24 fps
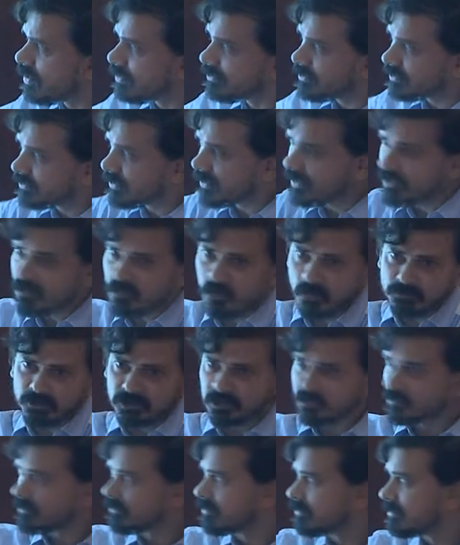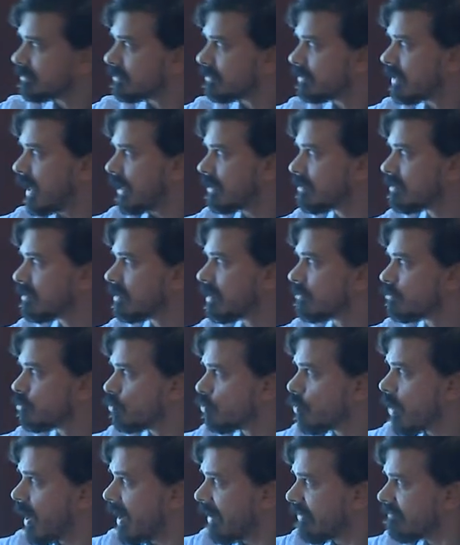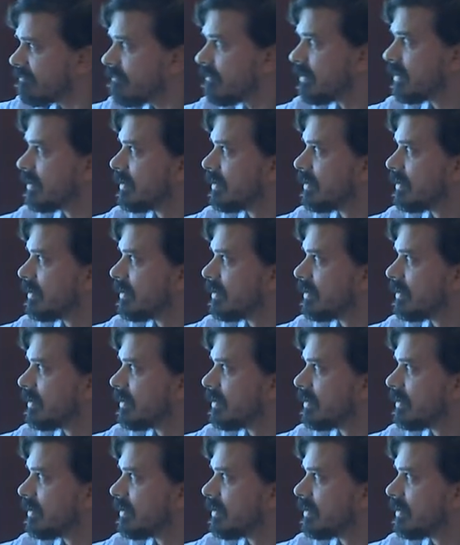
The second option that you have